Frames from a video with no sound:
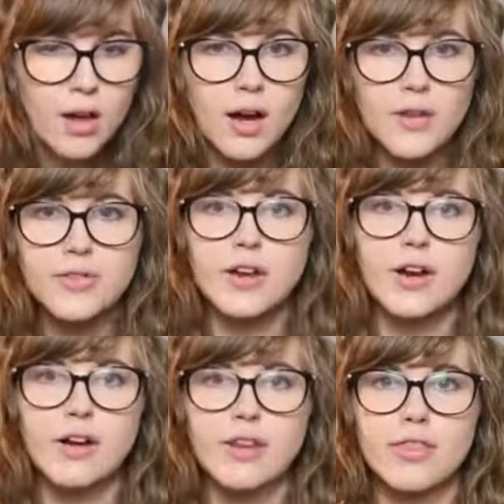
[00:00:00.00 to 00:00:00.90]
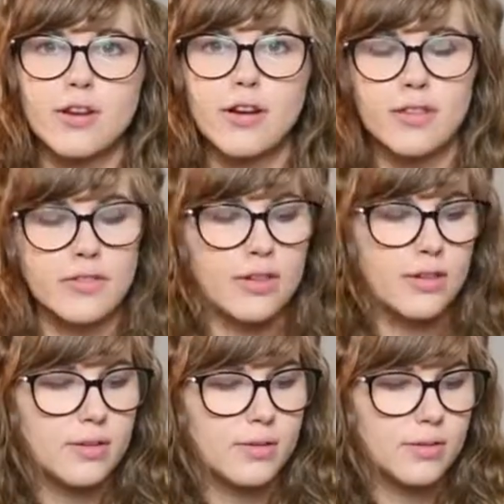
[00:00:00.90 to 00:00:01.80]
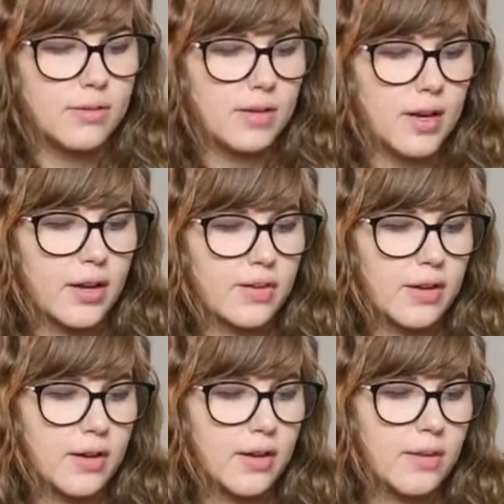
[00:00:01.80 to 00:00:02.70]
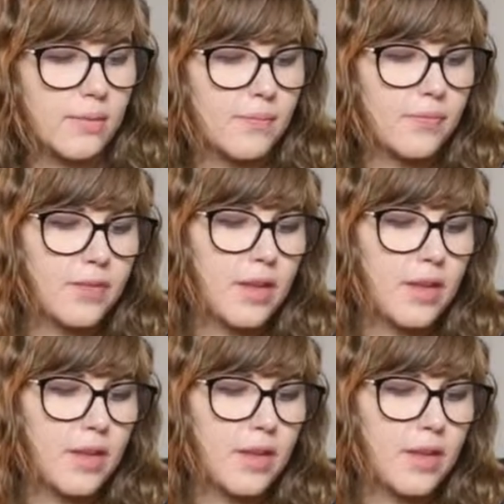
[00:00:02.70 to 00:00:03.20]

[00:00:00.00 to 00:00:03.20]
sorry, Arthur. I'll see you next time.